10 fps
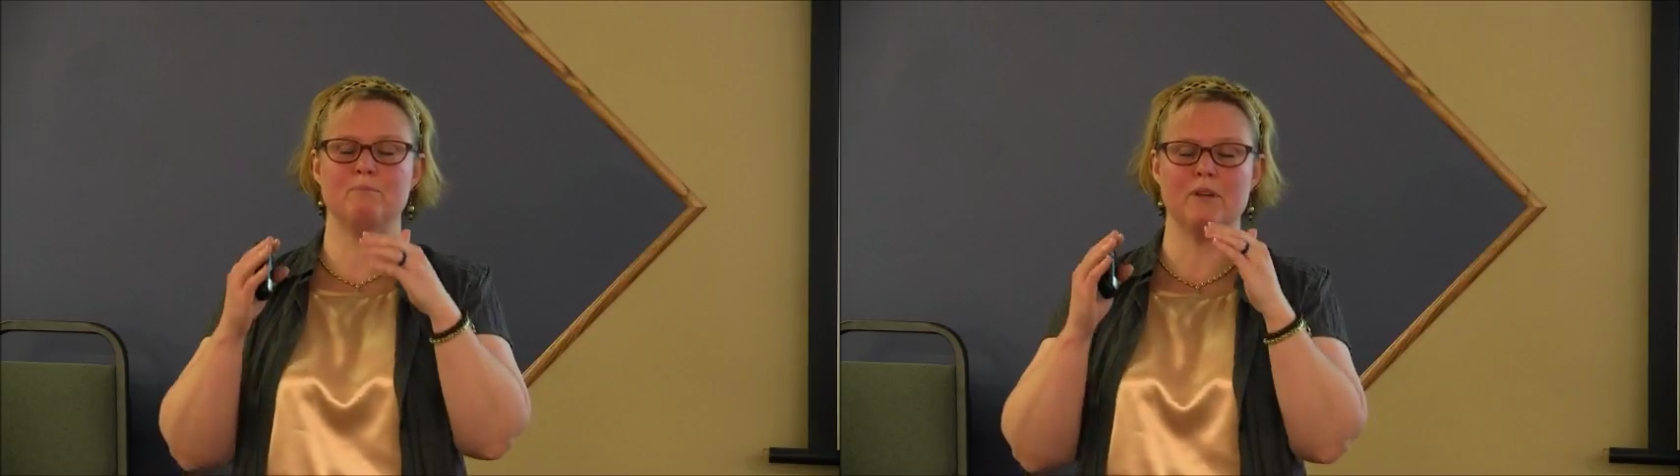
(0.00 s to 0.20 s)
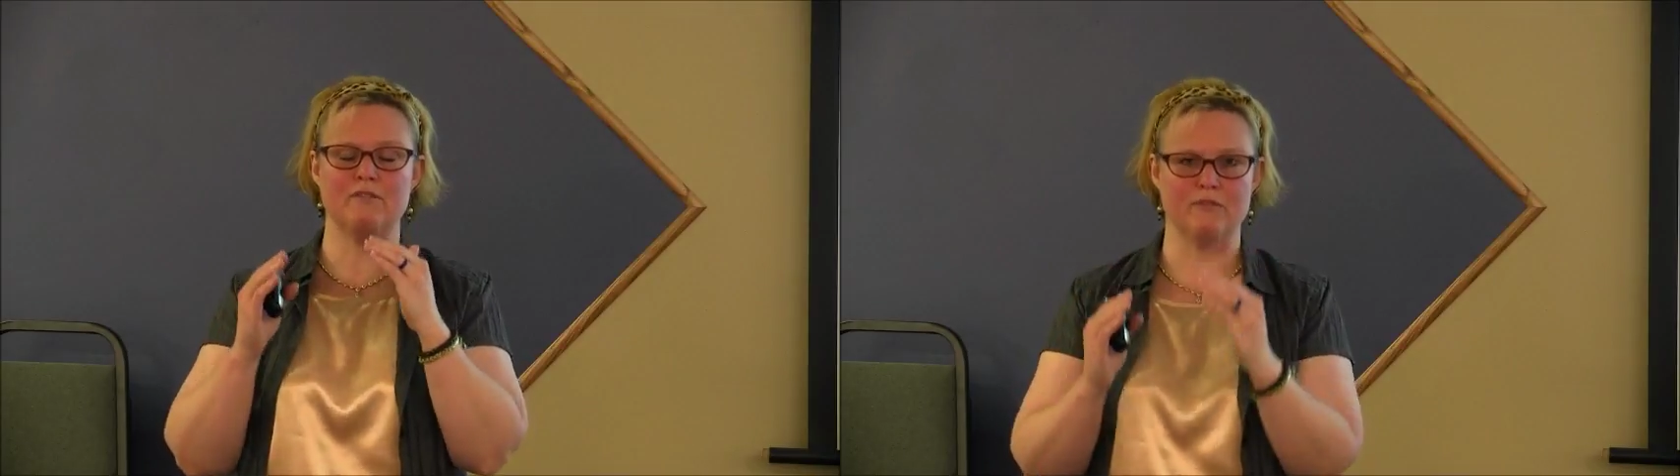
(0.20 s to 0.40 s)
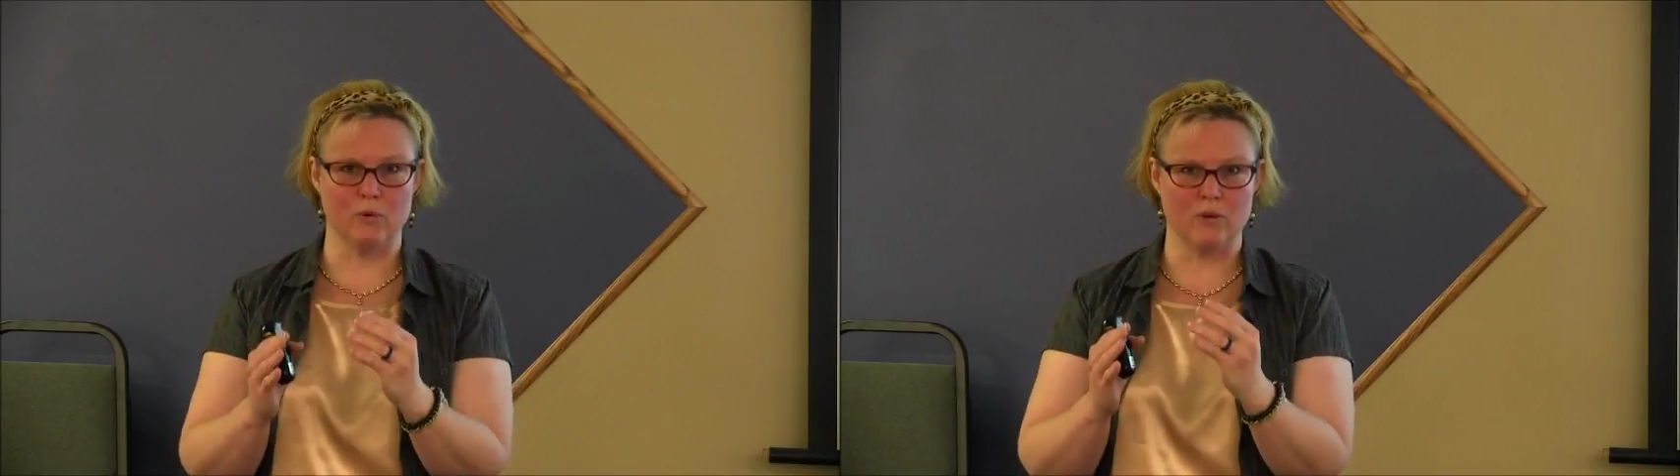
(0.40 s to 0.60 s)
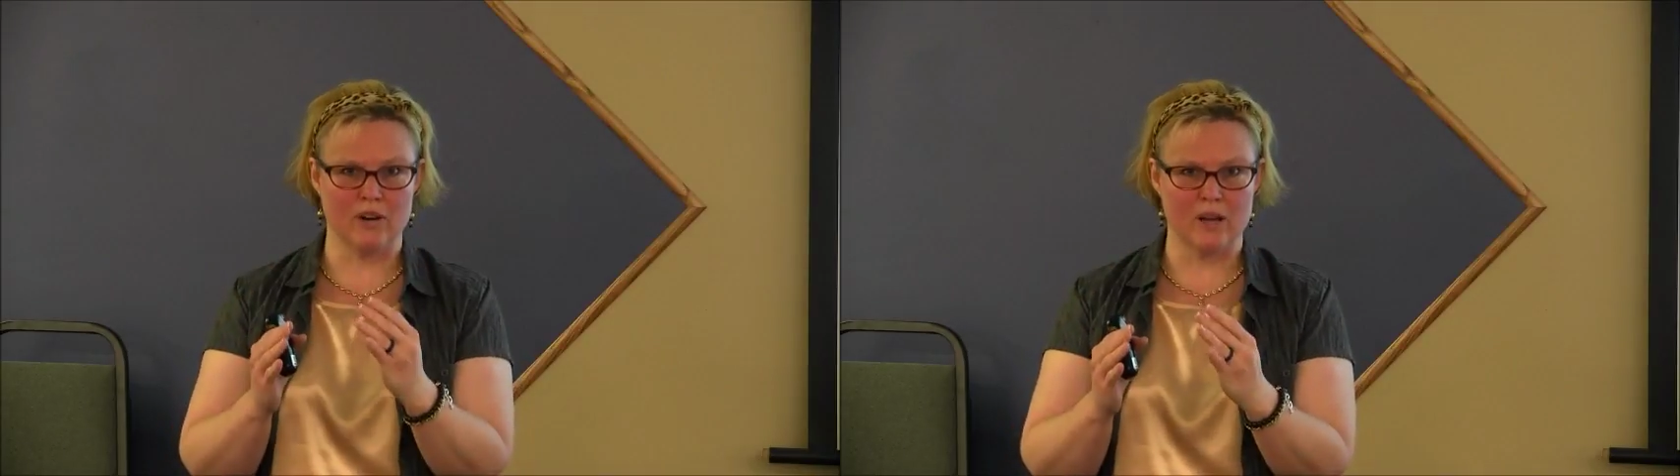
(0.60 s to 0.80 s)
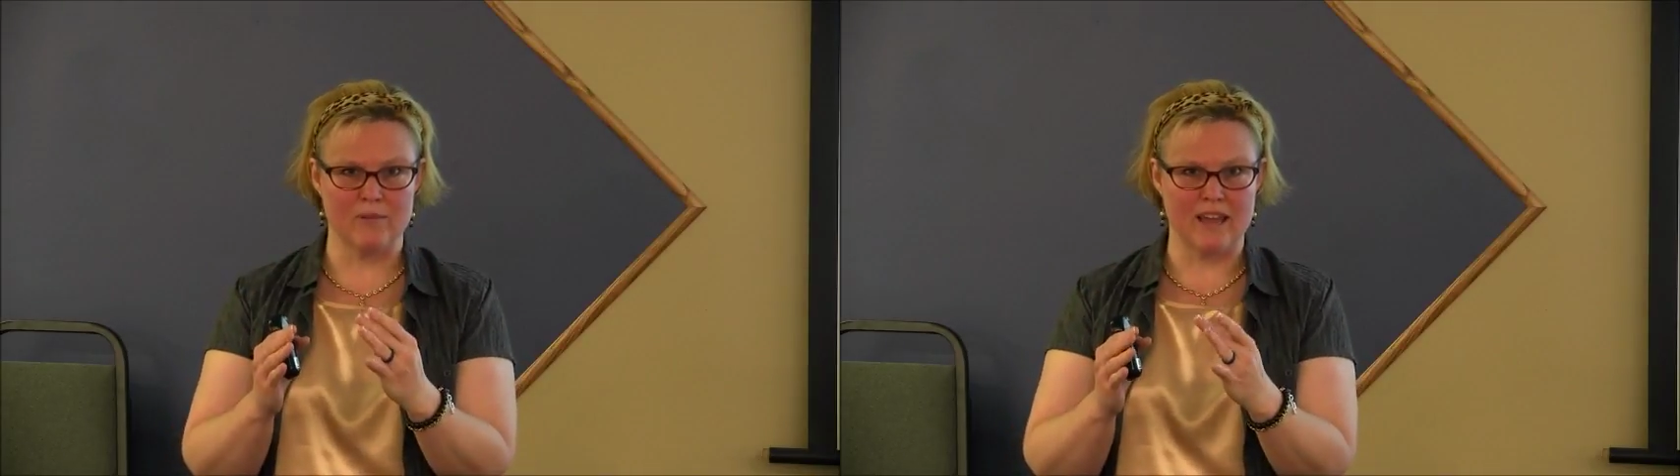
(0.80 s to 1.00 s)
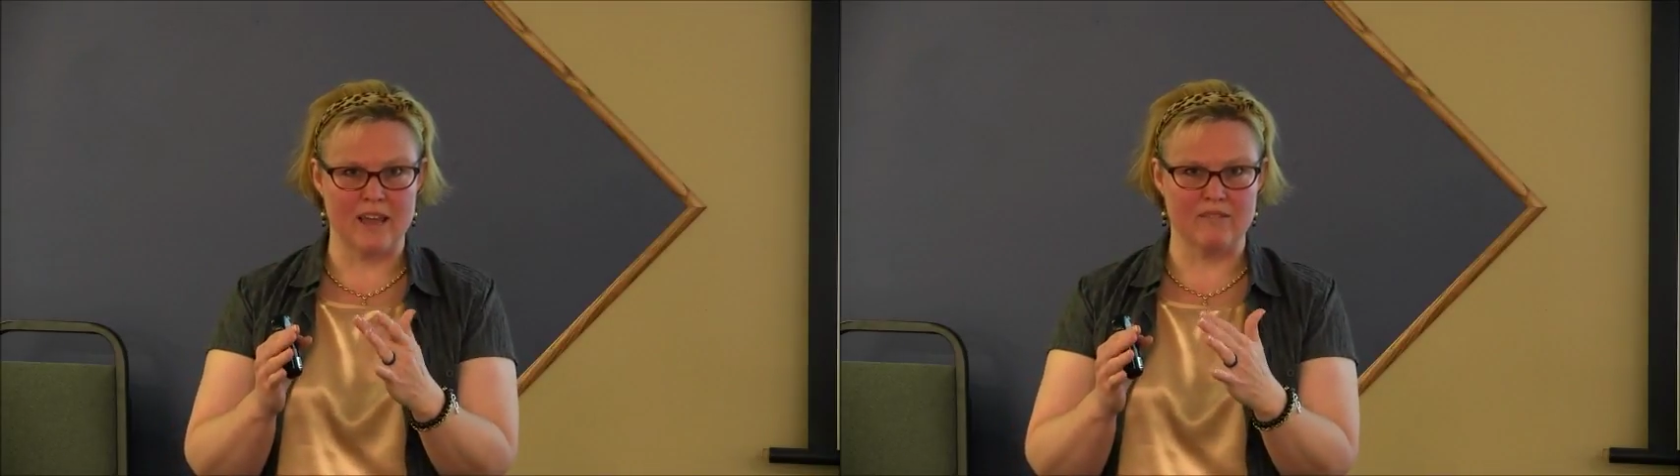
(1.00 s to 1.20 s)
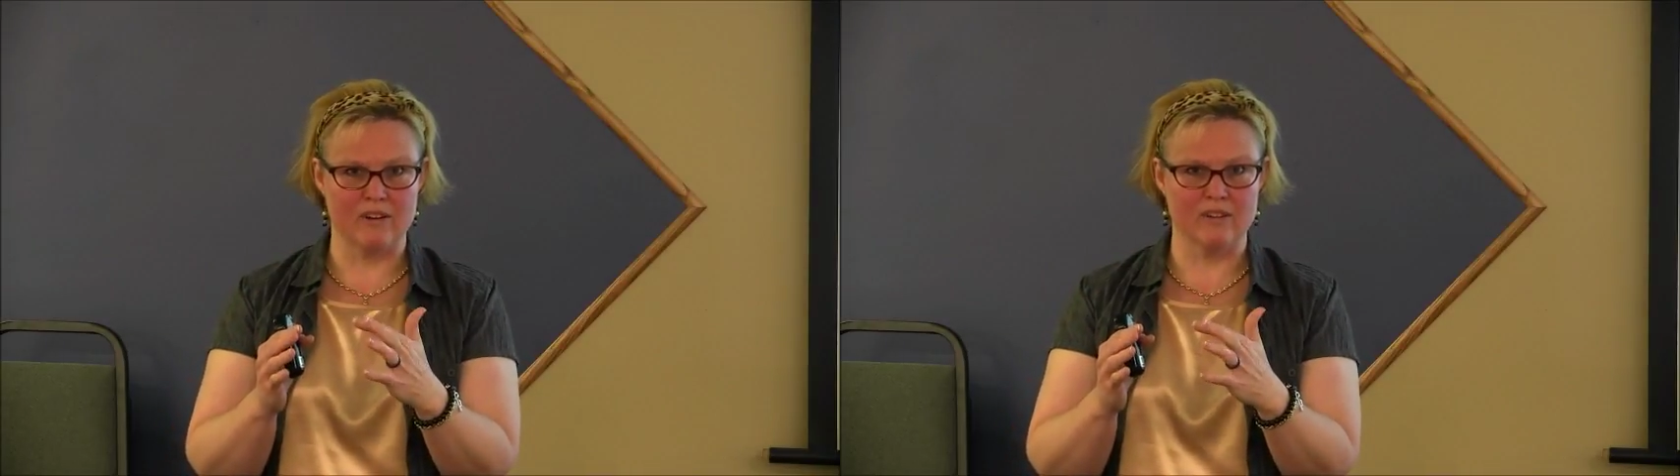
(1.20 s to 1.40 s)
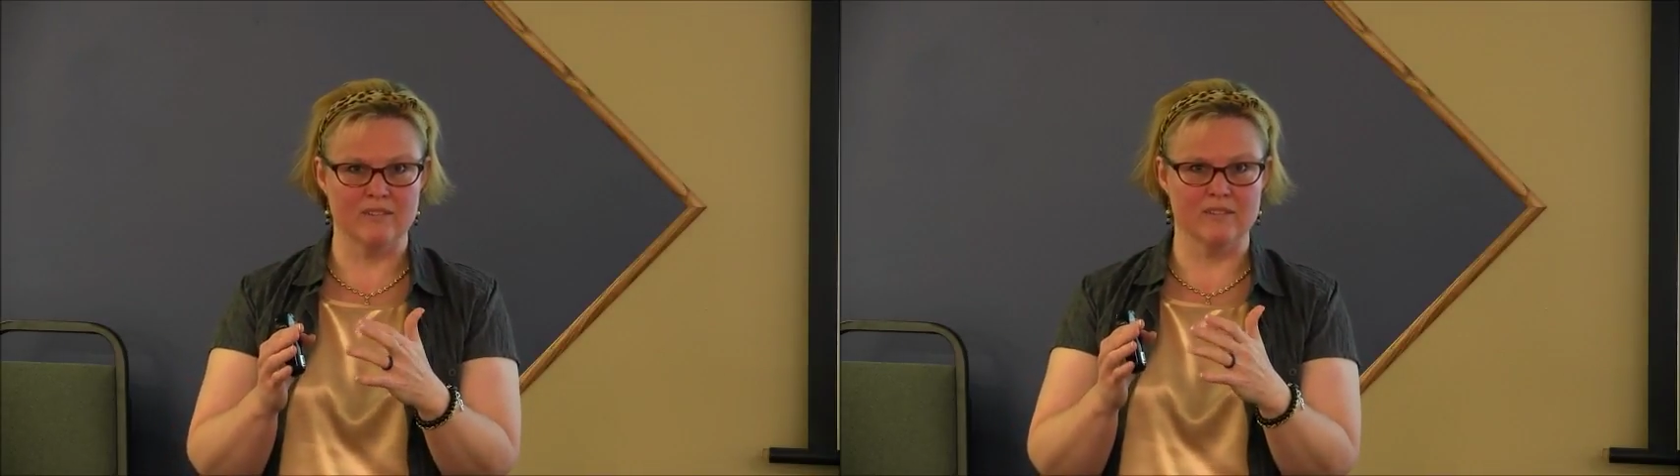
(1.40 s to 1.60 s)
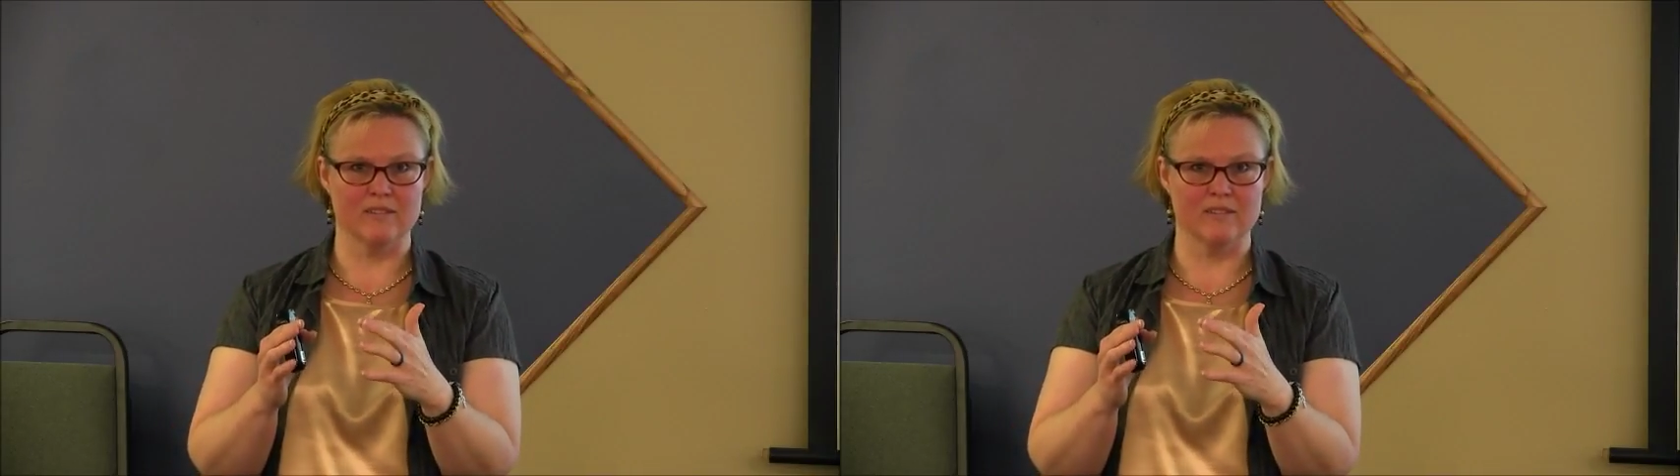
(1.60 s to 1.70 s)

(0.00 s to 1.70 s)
before a behavior,